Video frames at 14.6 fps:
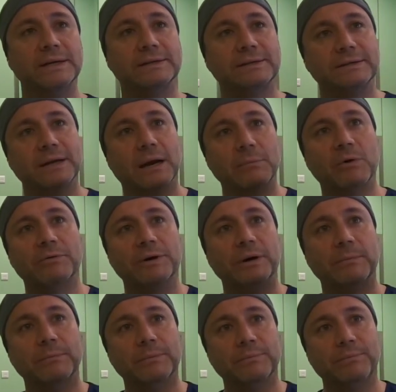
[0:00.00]
just come over
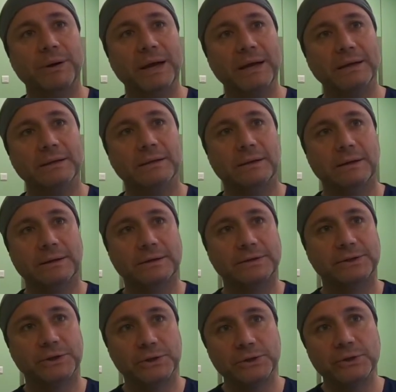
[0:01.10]
and play the
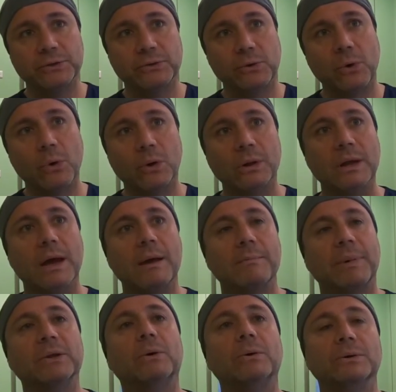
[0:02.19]
surgeon role,
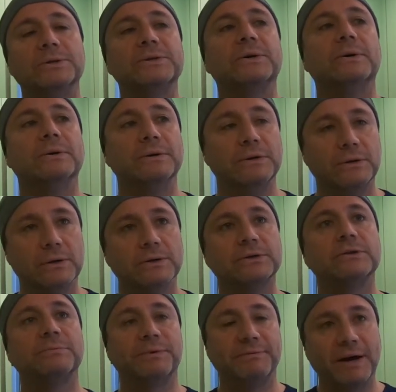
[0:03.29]
but also, you know,
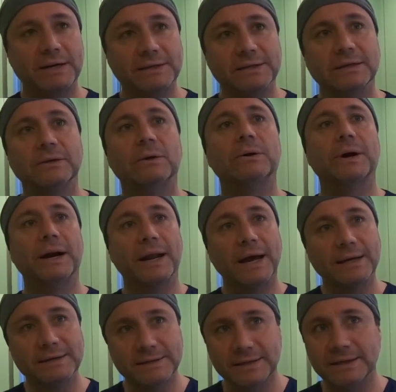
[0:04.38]
supervising,
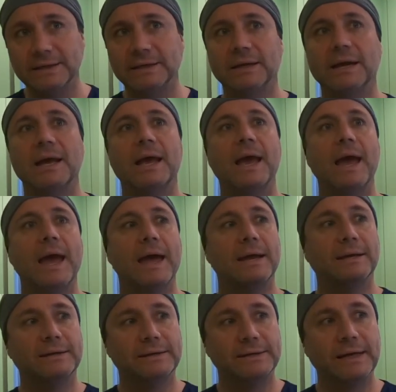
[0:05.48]
organizing,
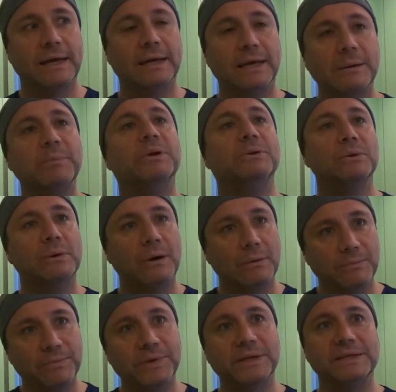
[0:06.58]
and keeping, you
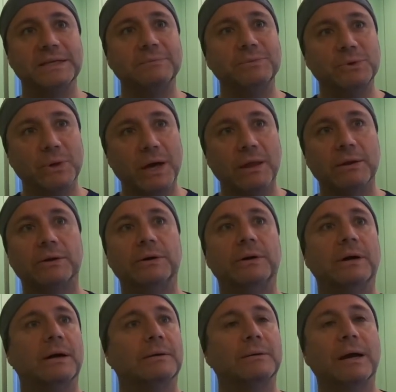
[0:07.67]
know, the team
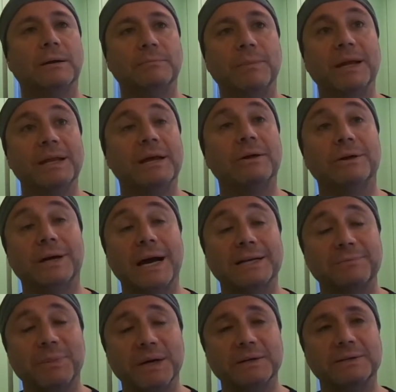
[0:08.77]
together, and many other
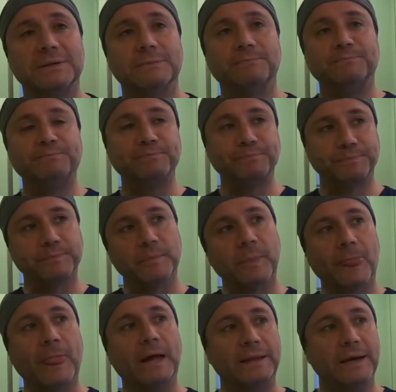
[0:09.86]
aspects
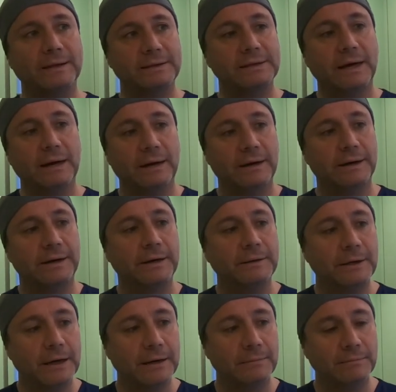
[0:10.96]
that are
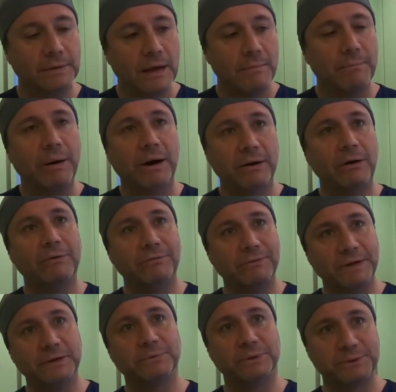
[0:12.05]
part of
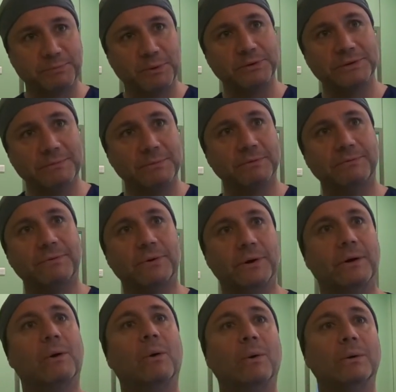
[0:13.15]
being responsible for the
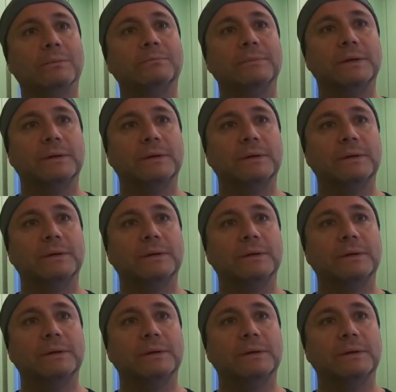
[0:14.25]
whole